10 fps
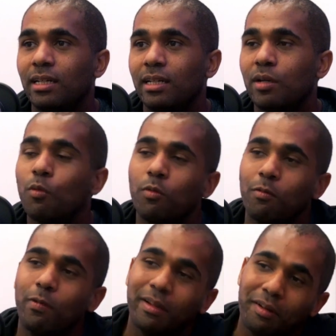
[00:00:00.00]
you know,
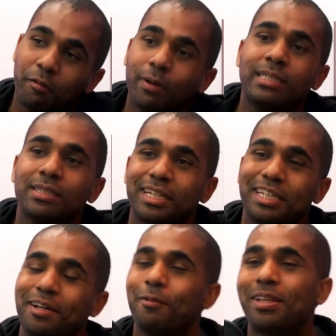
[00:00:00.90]
we originally,
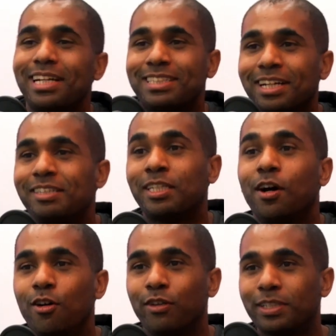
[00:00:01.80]
you know, we like to
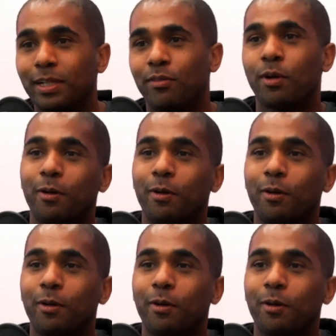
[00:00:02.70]
over deliver.